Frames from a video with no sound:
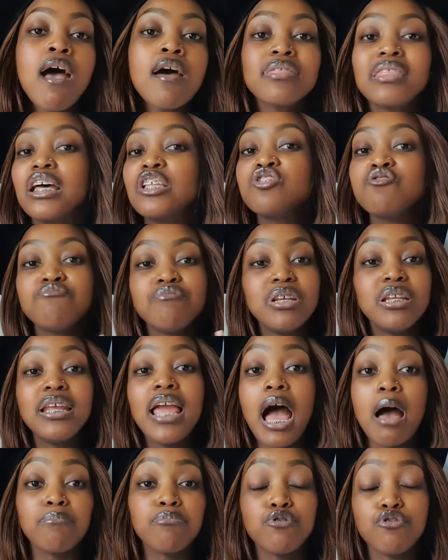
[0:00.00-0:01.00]
That's really
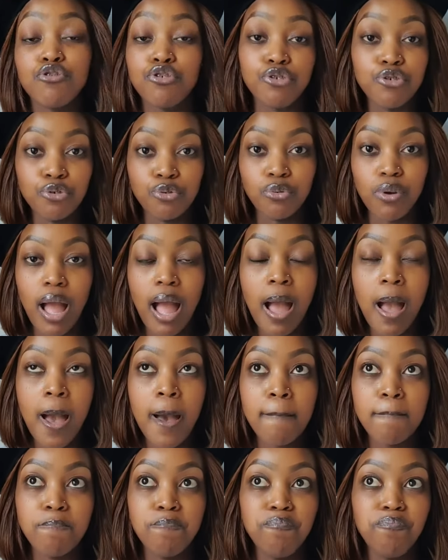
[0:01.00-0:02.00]
up to you.
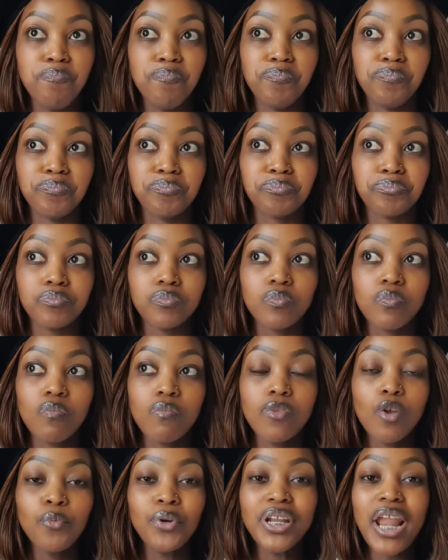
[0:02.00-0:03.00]

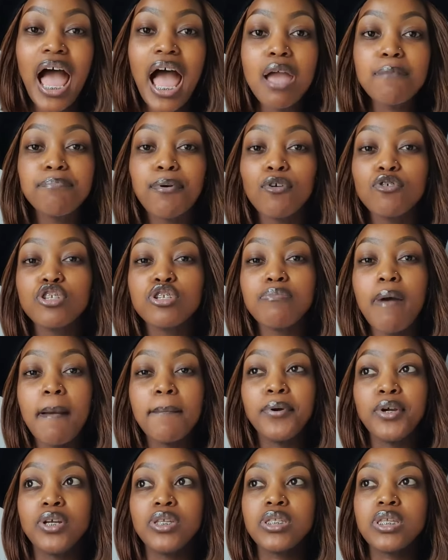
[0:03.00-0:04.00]
When I post my
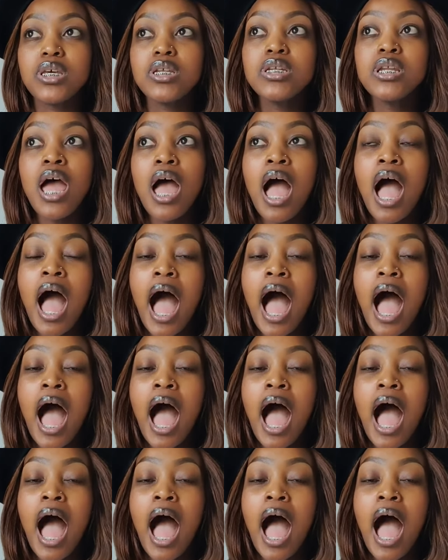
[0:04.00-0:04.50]
person,